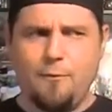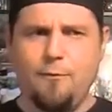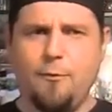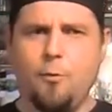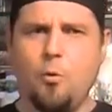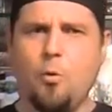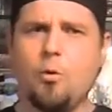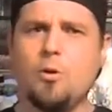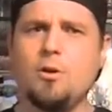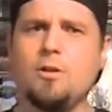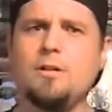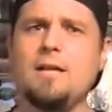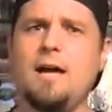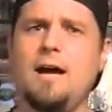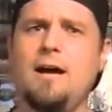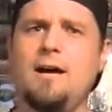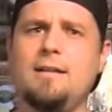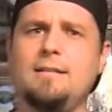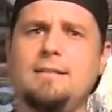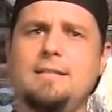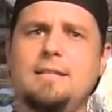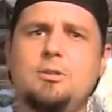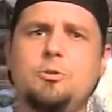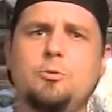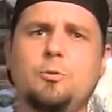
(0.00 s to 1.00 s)
For
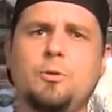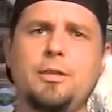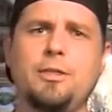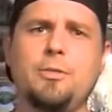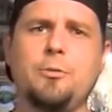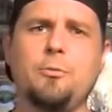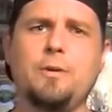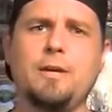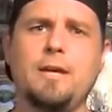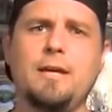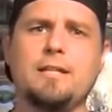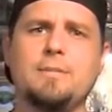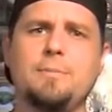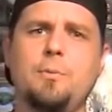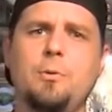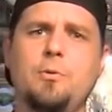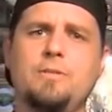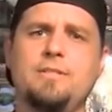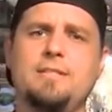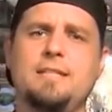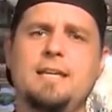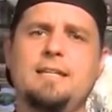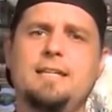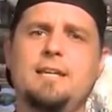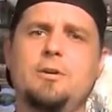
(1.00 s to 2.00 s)
D23 Expo
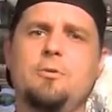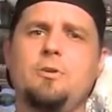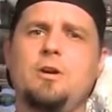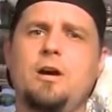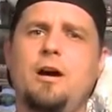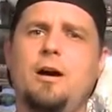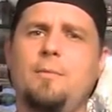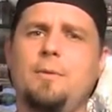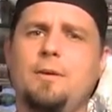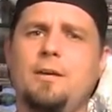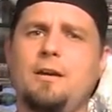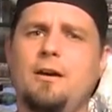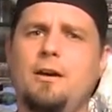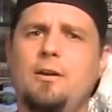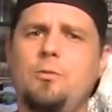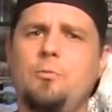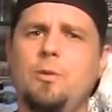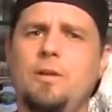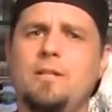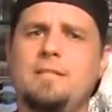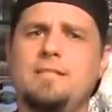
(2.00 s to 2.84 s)
and San Diego Comic-Con,